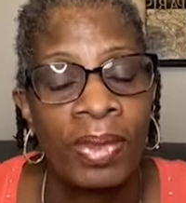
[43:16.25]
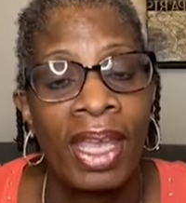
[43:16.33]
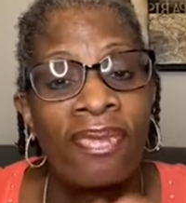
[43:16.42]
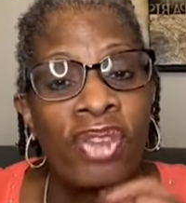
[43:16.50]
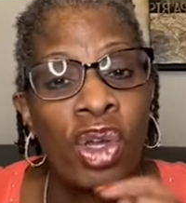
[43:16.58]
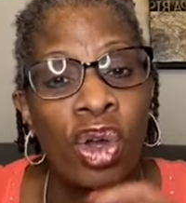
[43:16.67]

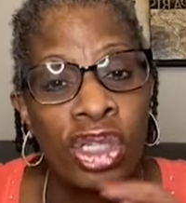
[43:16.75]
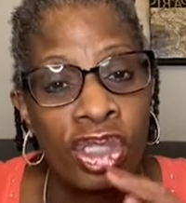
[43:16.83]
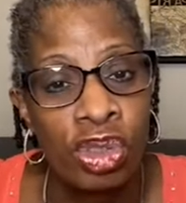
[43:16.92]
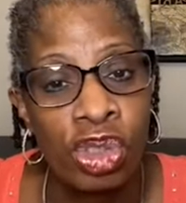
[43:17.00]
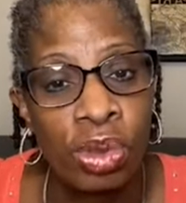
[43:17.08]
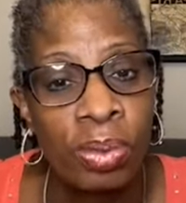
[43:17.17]
If you go to
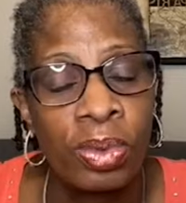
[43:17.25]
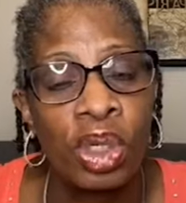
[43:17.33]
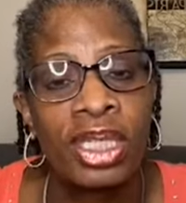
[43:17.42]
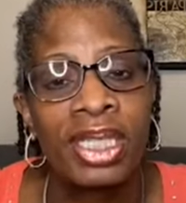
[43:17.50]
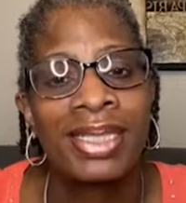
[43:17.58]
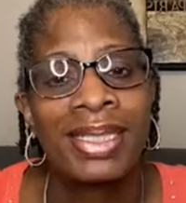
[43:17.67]
YouTube, you're
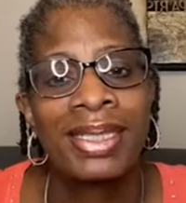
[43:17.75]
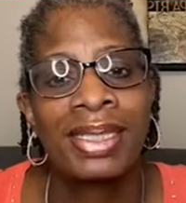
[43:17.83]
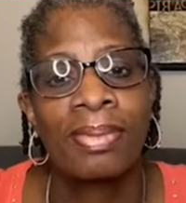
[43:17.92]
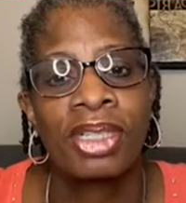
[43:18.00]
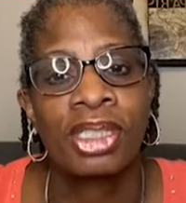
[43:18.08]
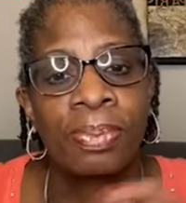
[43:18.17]
going to see
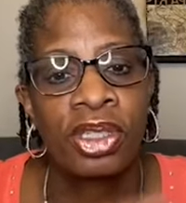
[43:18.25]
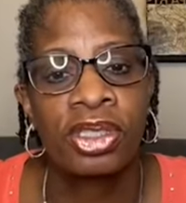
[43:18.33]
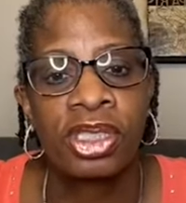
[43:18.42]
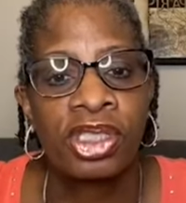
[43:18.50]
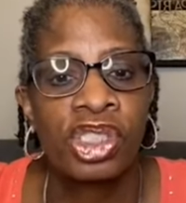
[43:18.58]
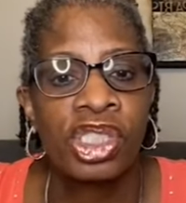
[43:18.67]
some
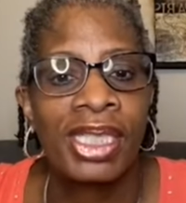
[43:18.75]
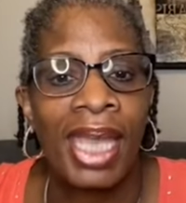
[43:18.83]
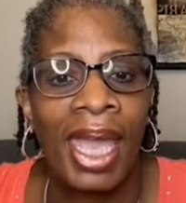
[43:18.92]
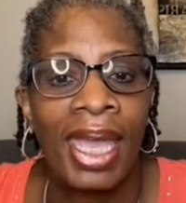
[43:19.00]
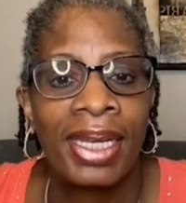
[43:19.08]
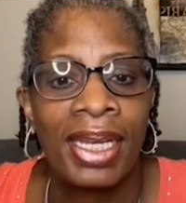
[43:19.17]
experiences she's
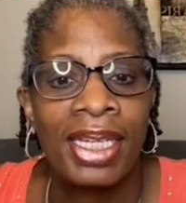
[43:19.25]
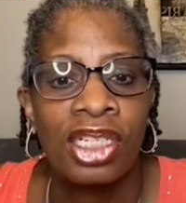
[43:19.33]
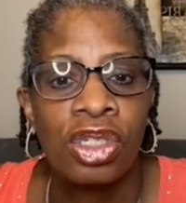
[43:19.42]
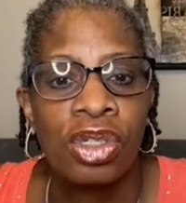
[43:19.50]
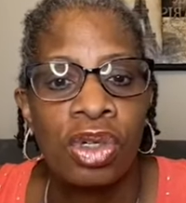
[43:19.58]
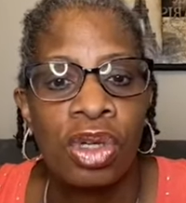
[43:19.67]
had in the
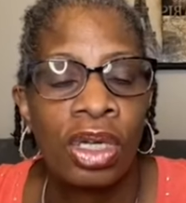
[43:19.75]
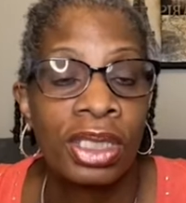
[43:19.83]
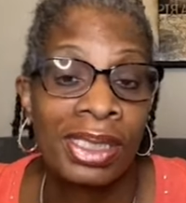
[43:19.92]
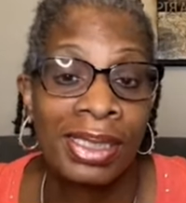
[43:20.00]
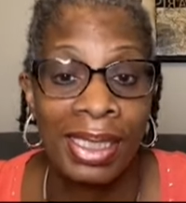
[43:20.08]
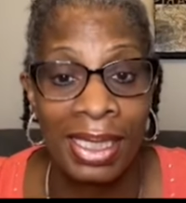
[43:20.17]
New York
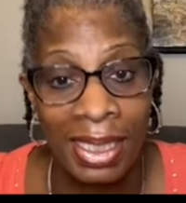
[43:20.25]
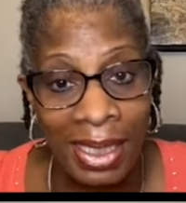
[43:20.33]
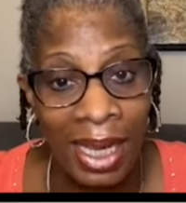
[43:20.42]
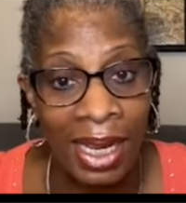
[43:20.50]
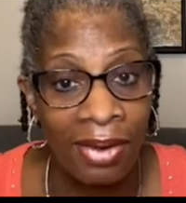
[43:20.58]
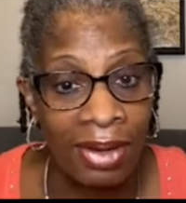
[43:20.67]
City
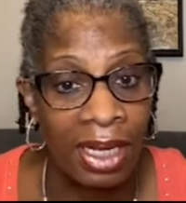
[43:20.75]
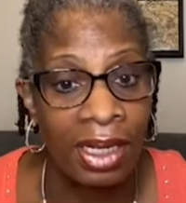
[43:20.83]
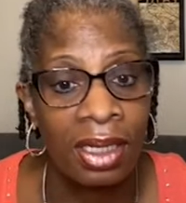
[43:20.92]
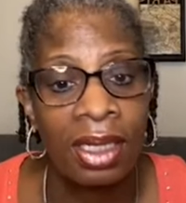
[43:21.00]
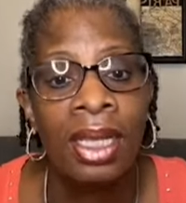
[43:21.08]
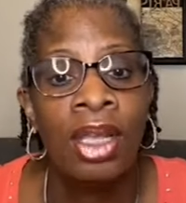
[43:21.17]

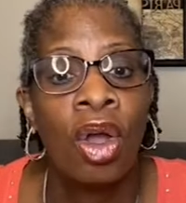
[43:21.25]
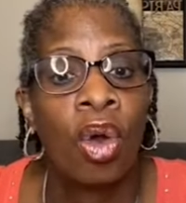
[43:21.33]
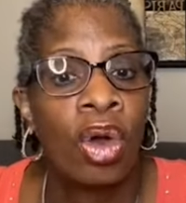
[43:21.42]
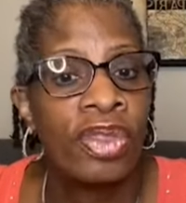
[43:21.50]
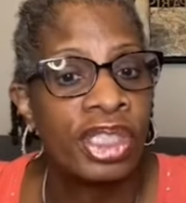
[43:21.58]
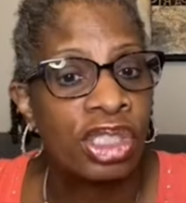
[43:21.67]
area,
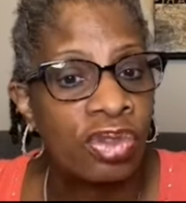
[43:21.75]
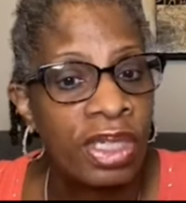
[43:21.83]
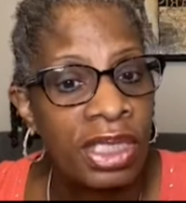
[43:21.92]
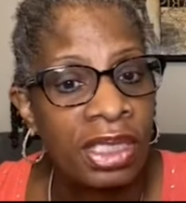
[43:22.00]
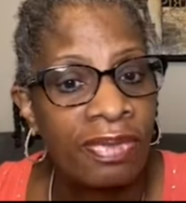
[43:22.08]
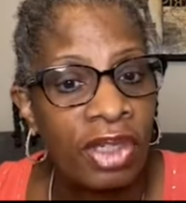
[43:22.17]
on the
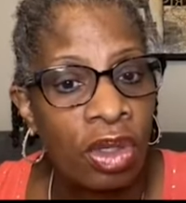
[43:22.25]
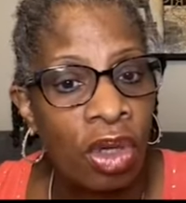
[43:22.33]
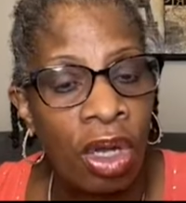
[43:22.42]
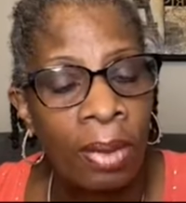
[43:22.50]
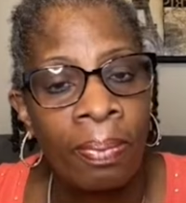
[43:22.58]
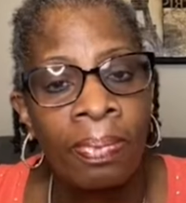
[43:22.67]
streets of New York.